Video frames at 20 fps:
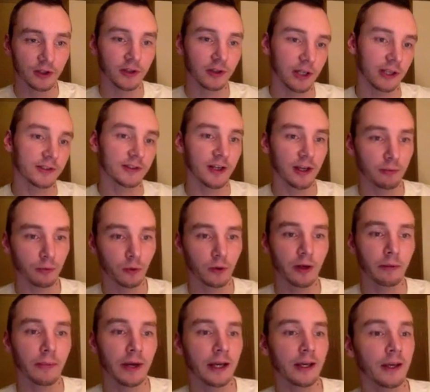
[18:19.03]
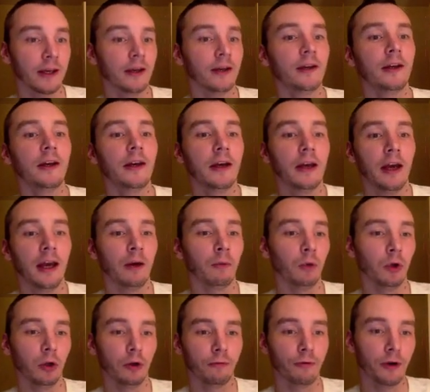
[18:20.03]
next step will come back here, and we'll
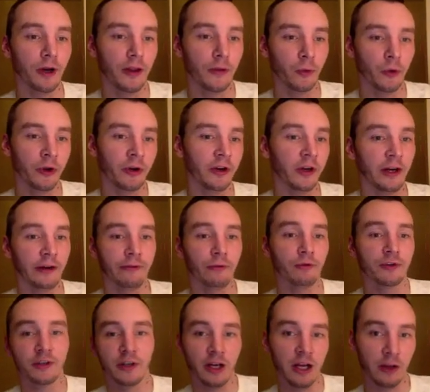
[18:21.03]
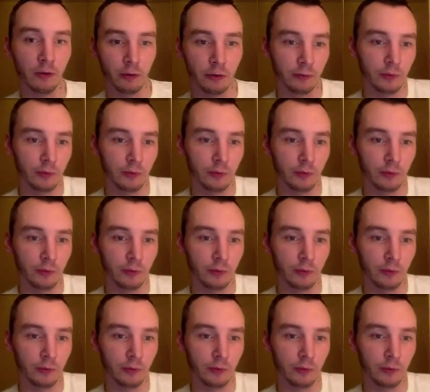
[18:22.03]
look for another one, and if there isn't another one,